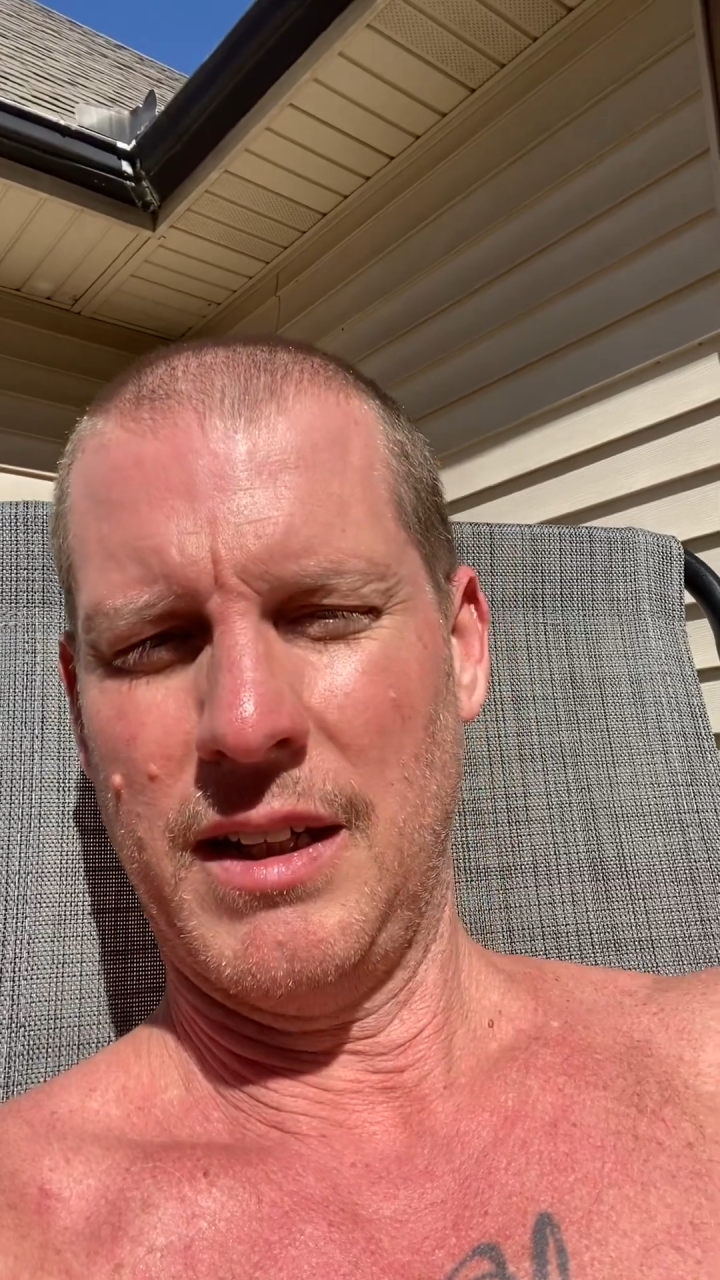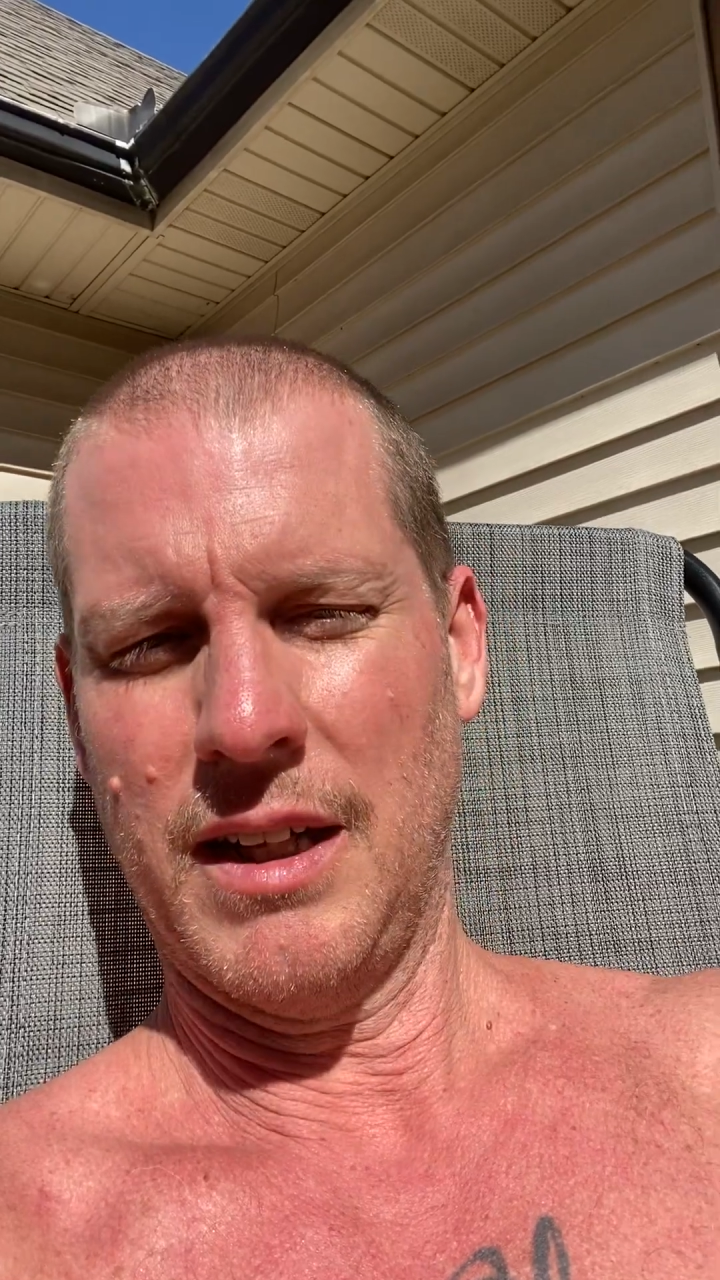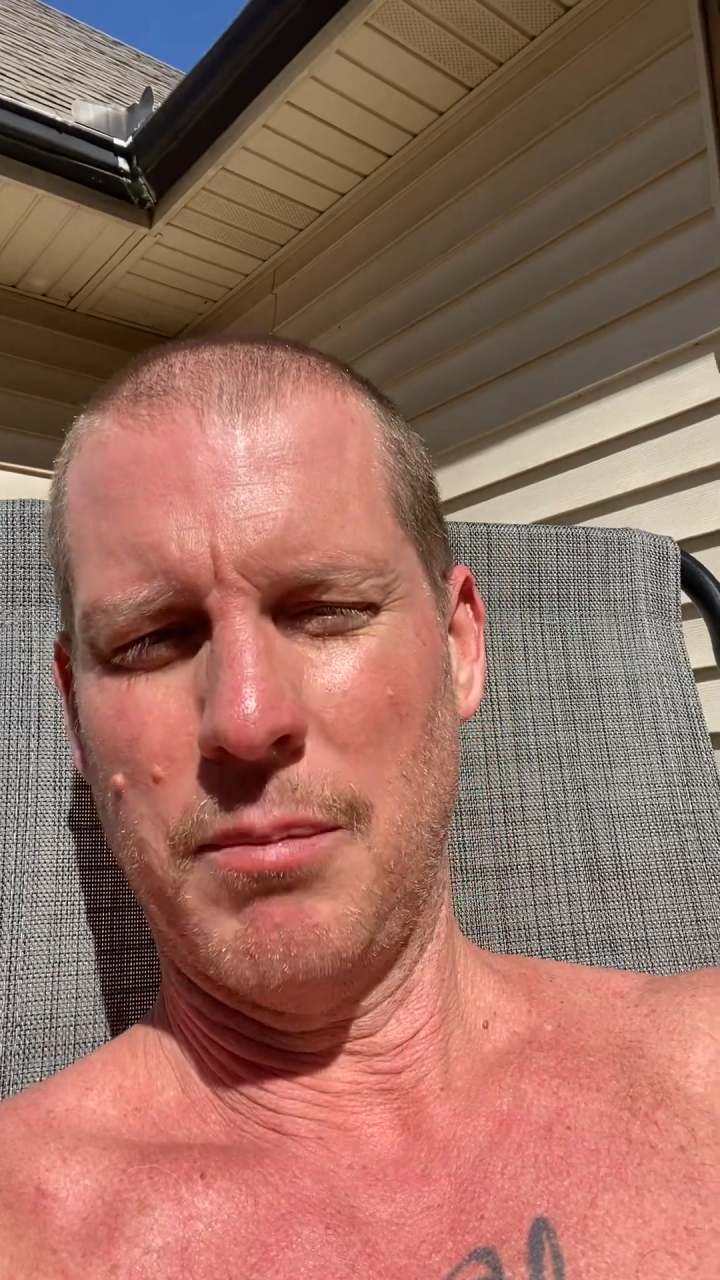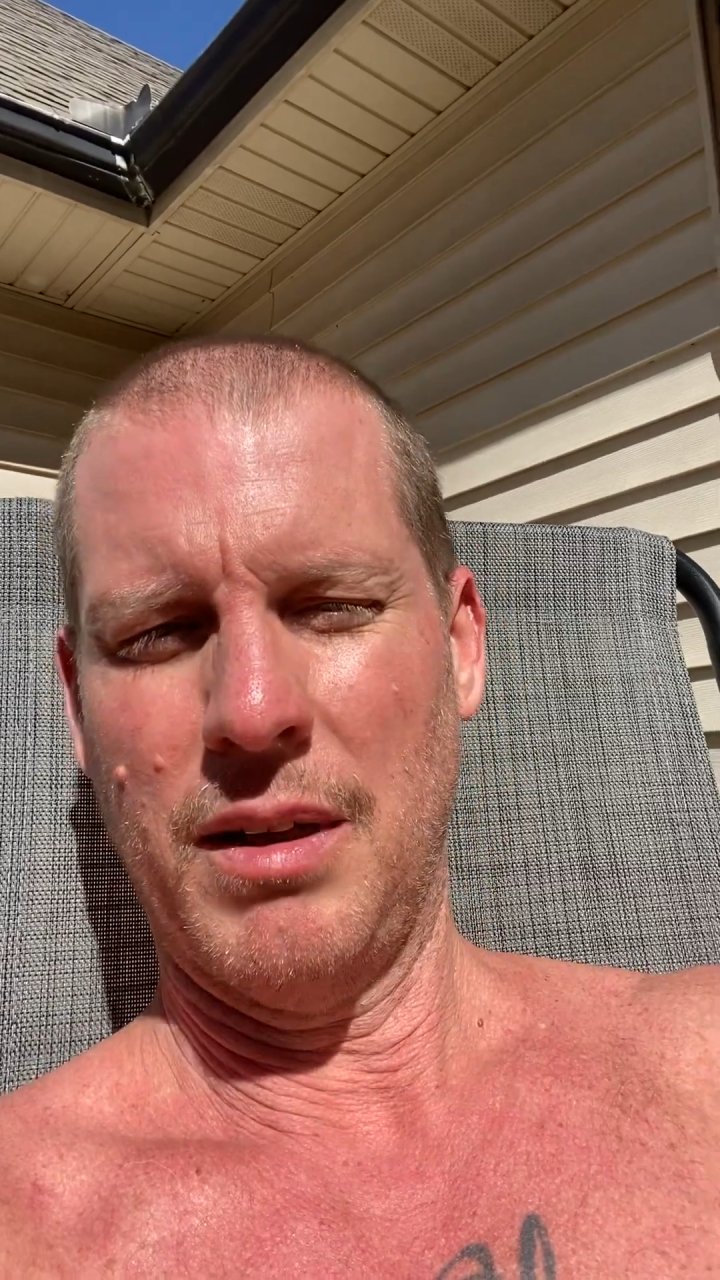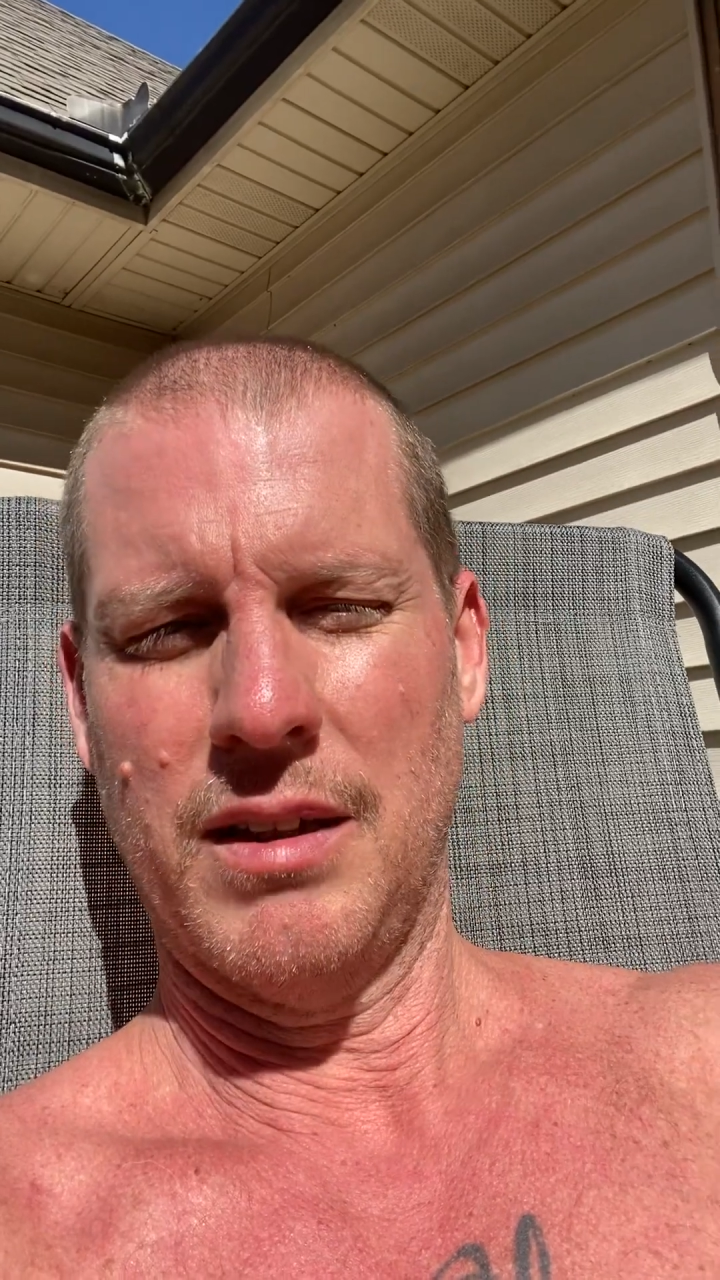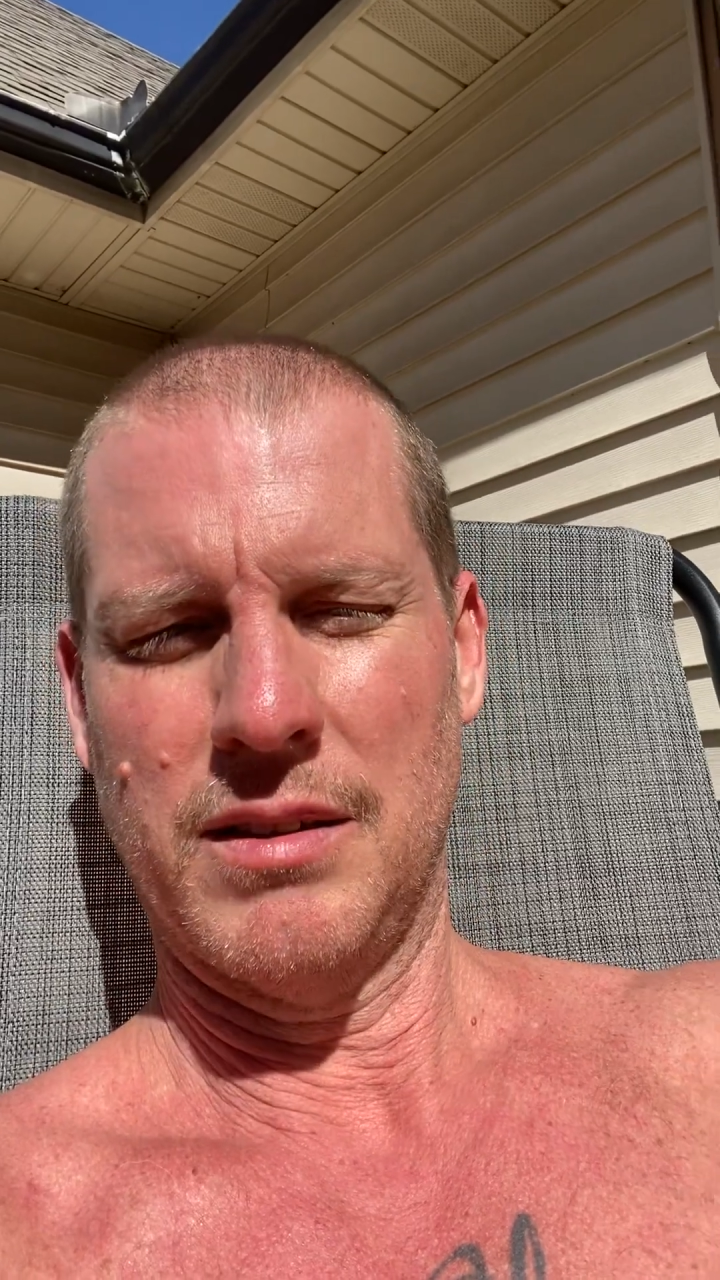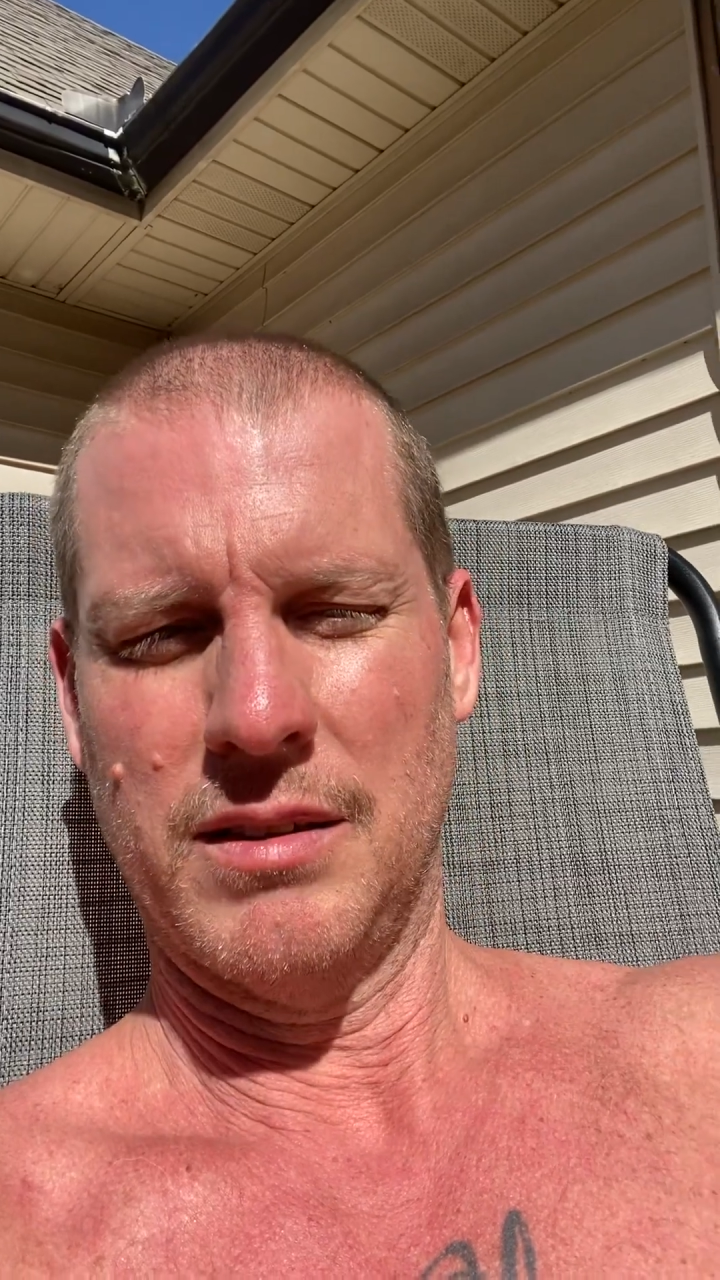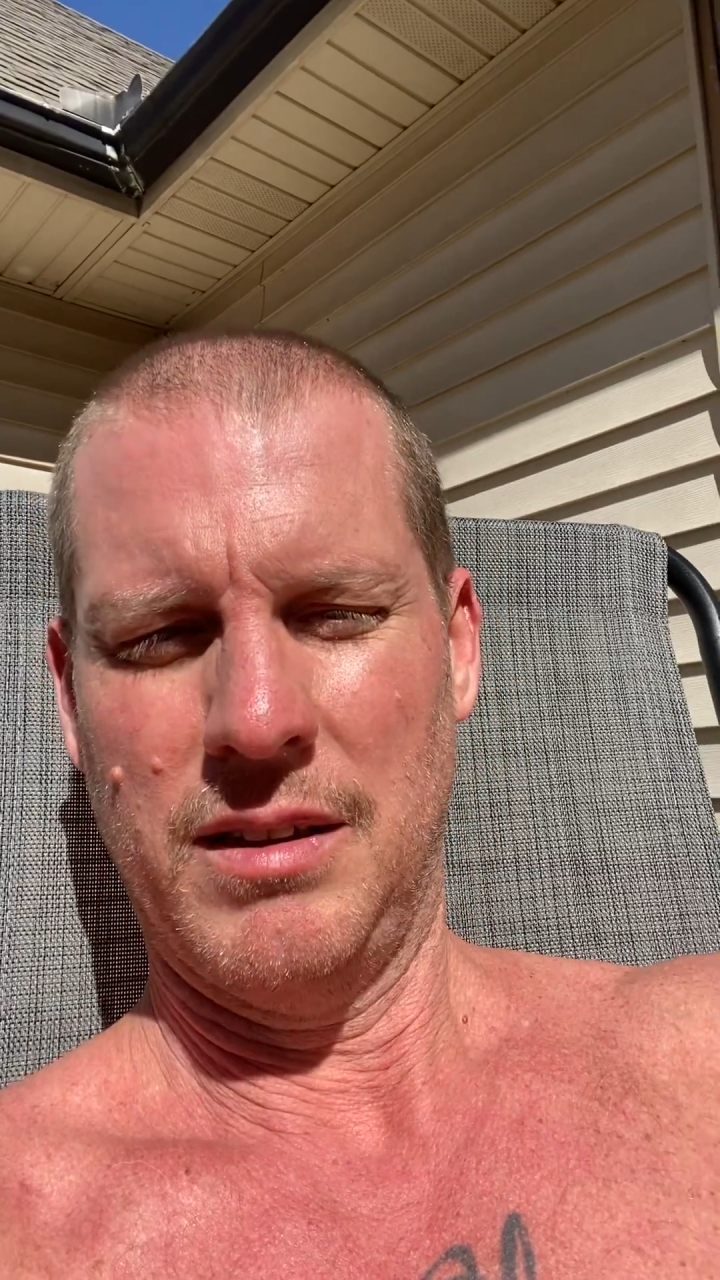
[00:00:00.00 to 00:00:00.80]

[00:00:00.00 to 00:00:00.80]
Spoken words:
God bless.